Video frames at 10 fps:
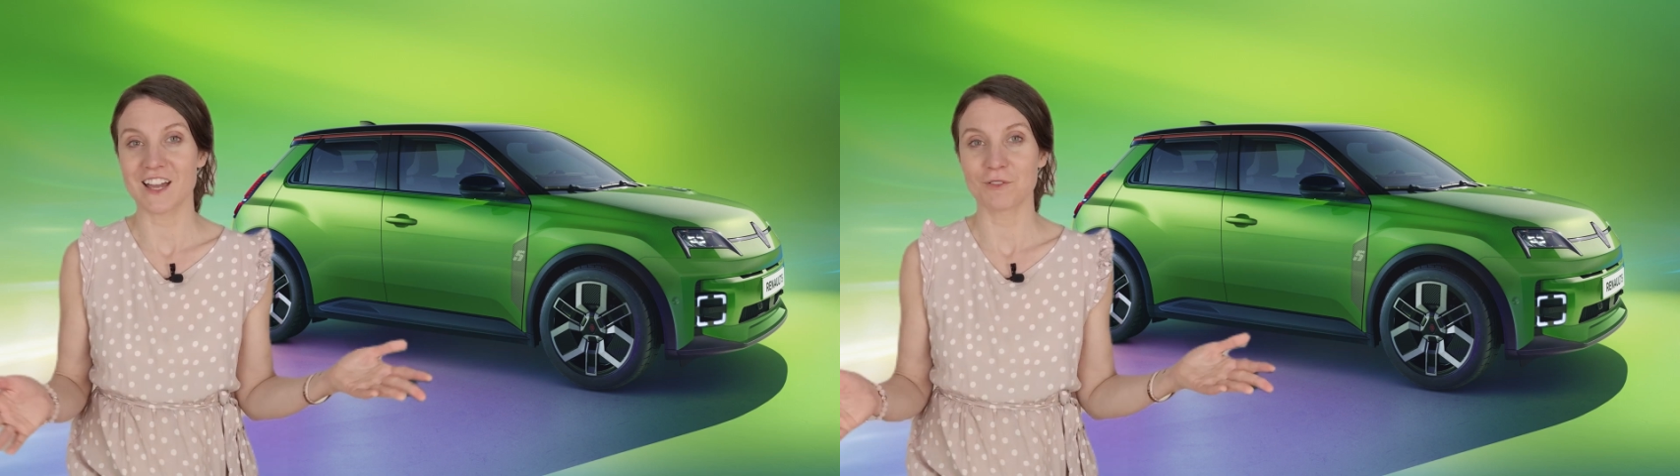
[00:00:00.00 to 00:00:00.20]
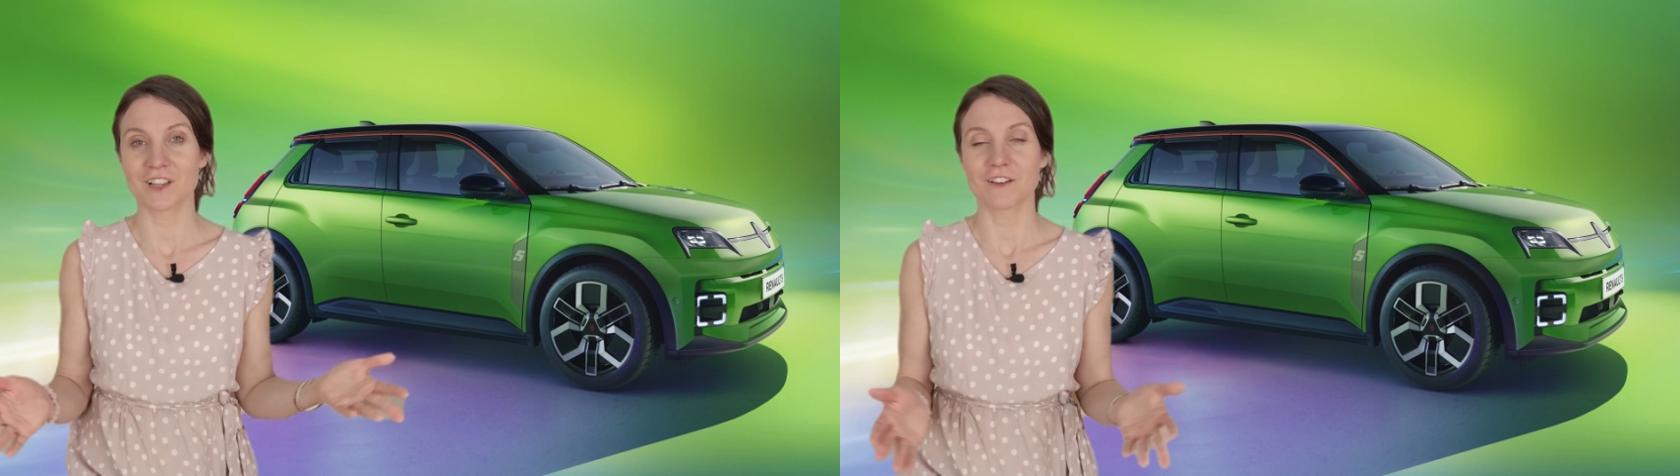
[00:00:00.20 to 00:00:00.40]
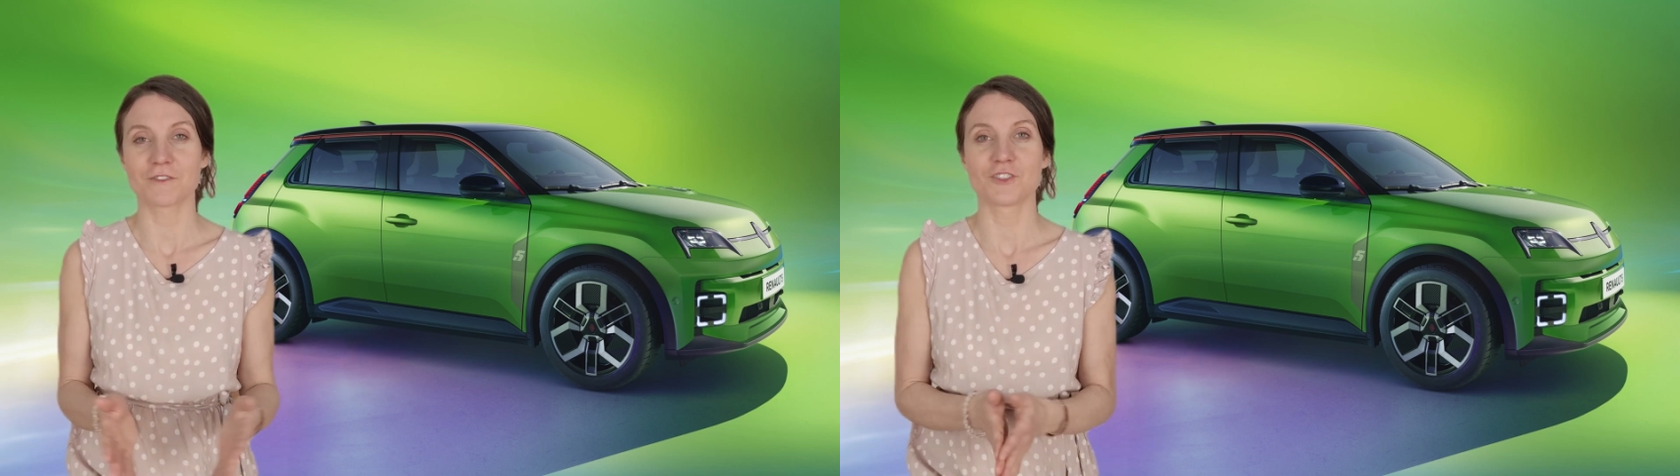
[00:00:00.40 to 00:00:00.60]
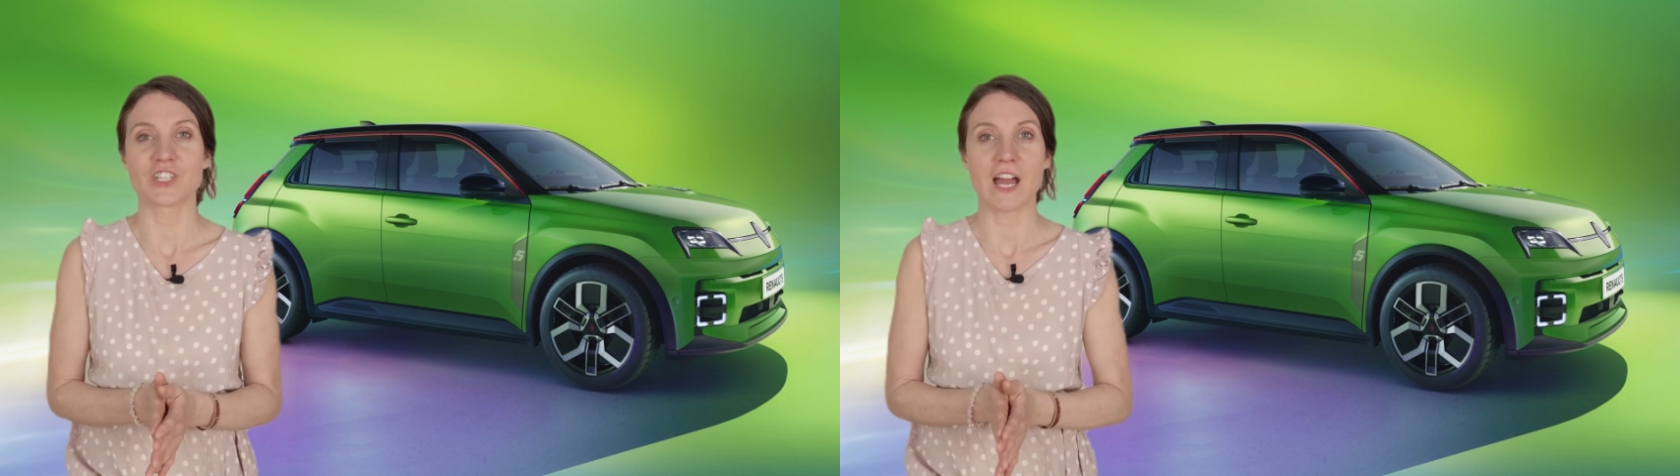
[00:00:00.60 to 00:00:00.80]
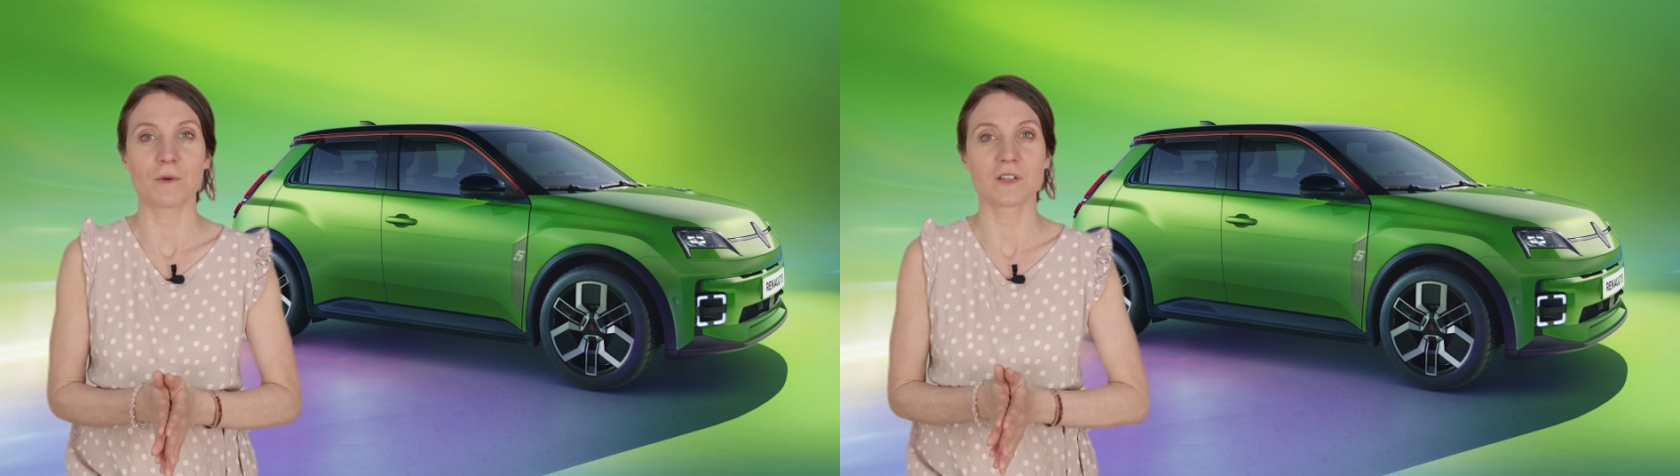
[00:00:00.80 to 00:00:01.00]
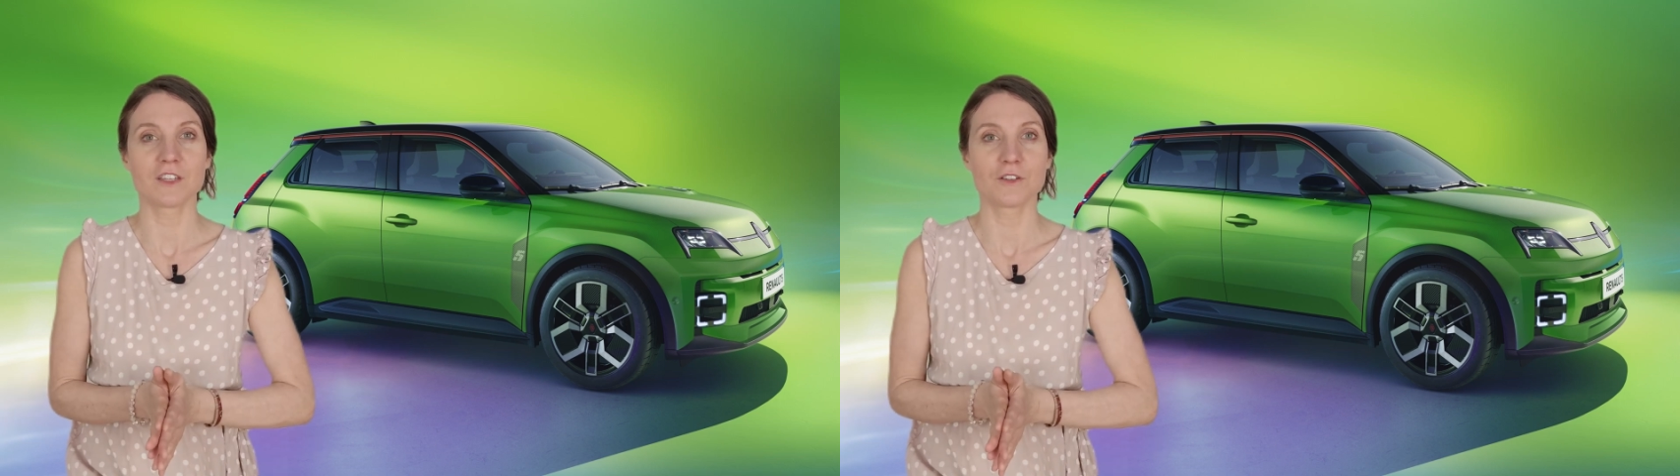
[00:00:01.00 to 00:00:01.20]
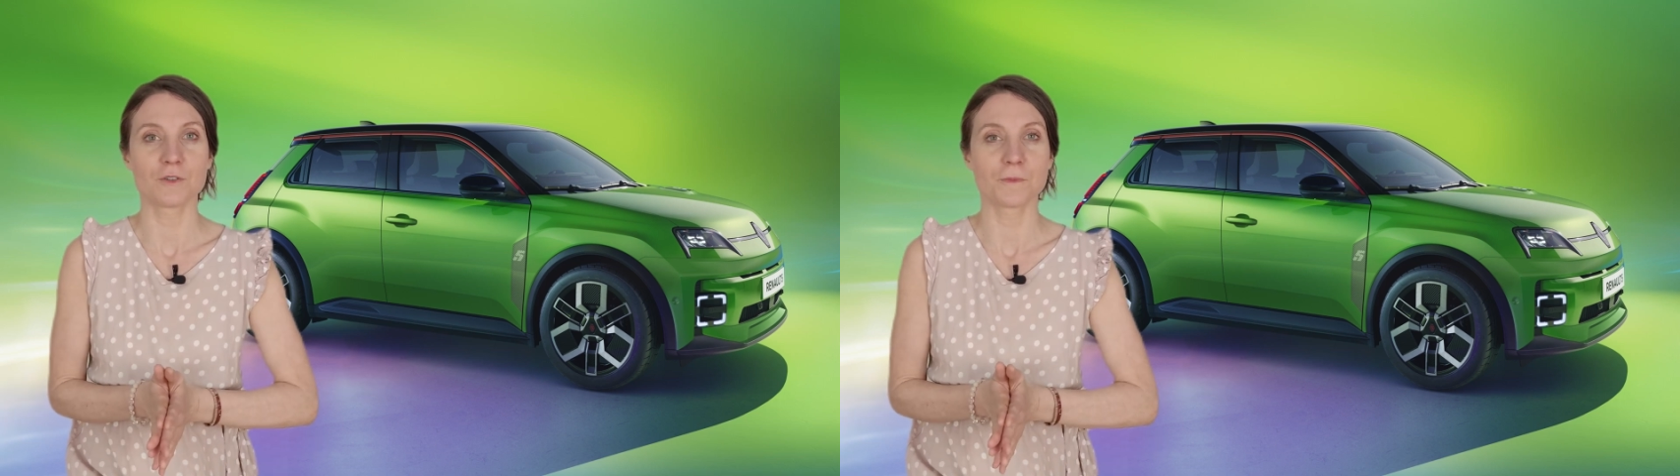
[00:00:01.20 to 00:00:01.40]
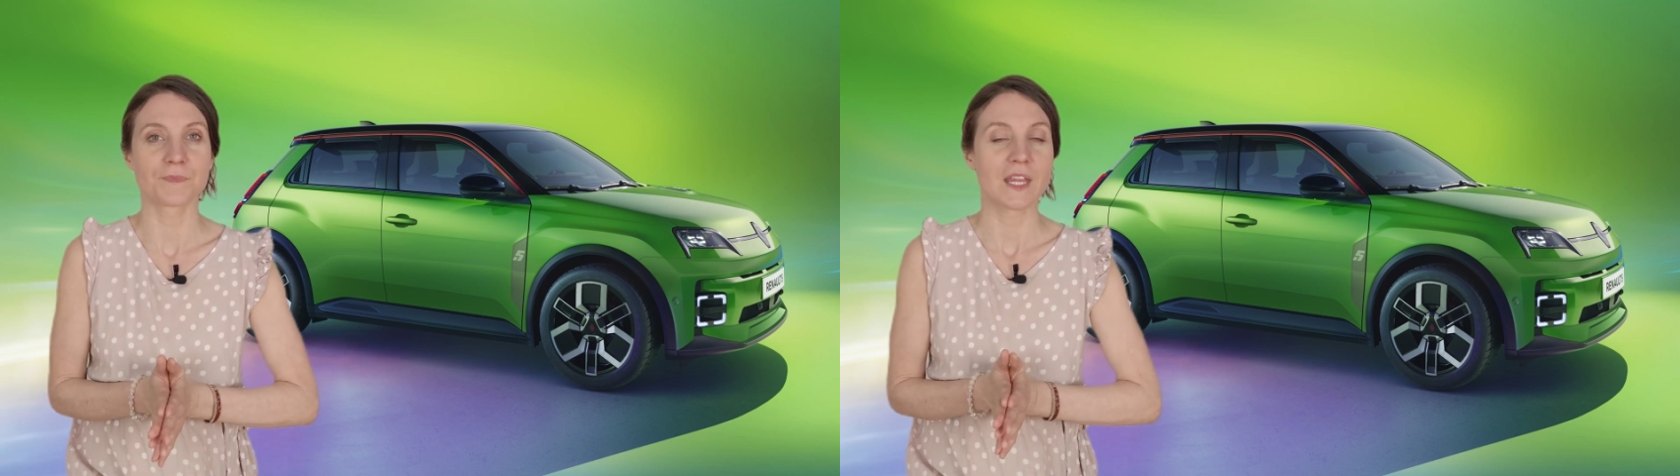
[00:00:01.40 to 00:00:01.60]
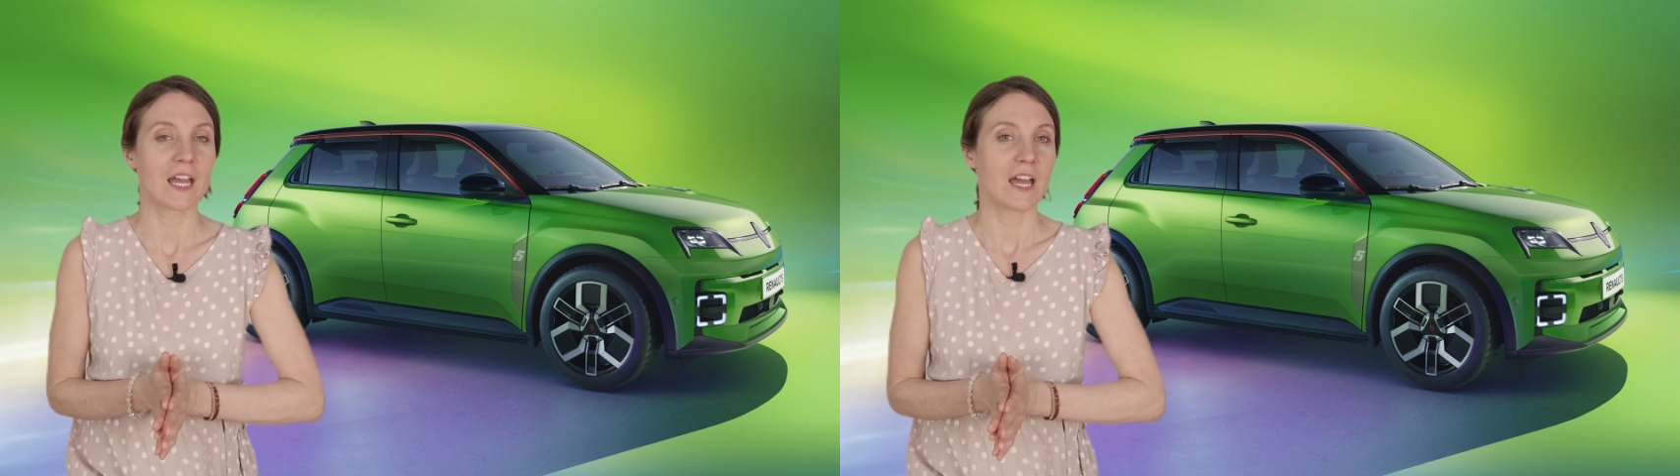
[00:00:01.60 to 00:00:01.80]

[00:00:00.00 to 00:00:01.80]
I would love to chat with you.